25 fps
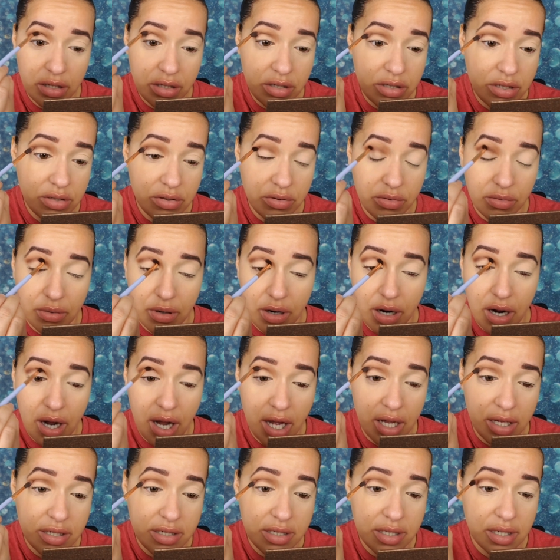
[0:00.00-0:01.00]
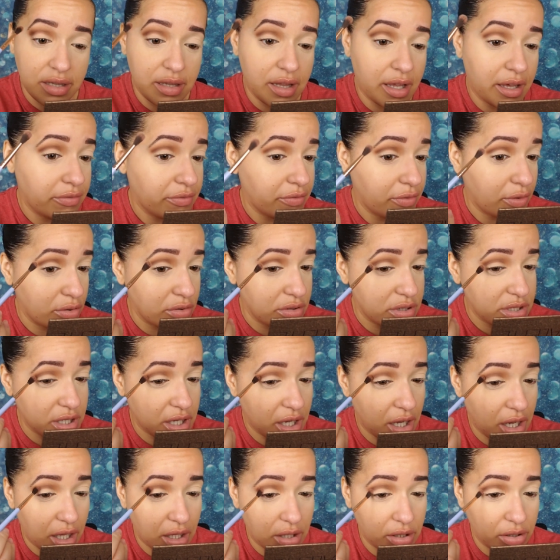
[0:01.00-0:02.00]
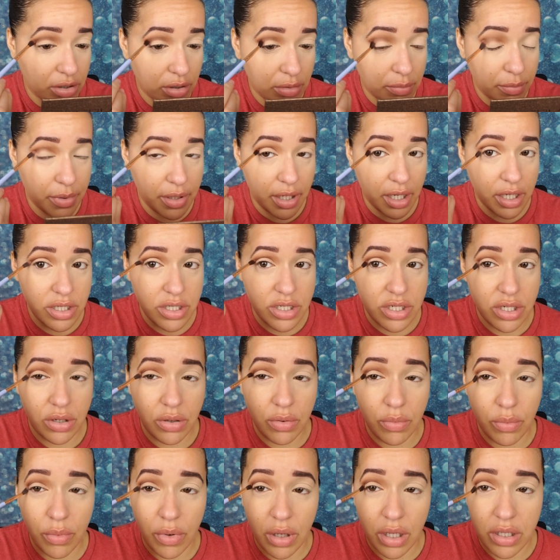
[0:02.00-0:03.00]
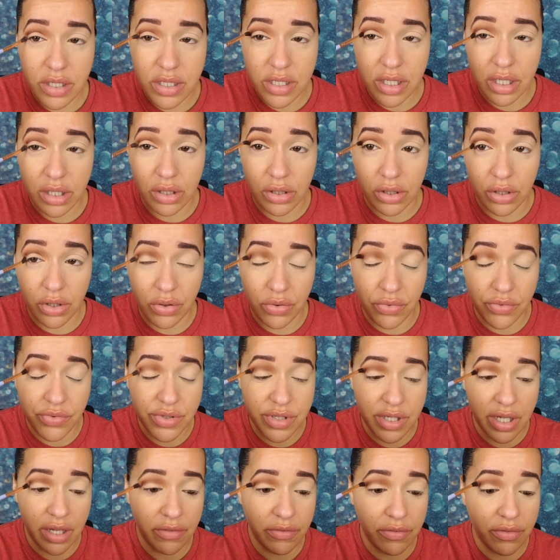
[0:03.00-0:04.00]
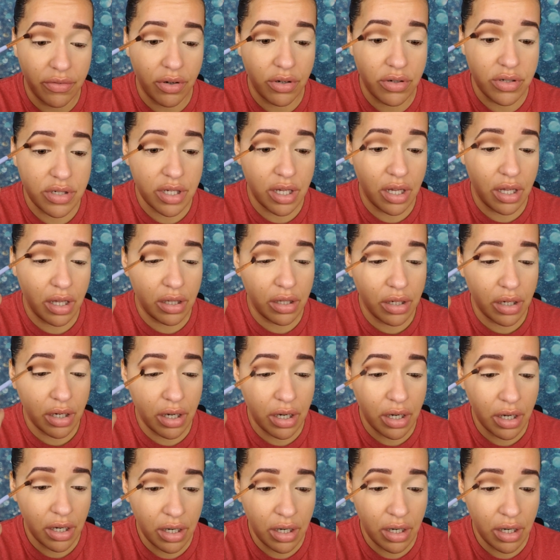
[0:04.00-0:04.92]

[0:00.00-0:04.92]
to where I did that first color, but I don't want to lose that first color.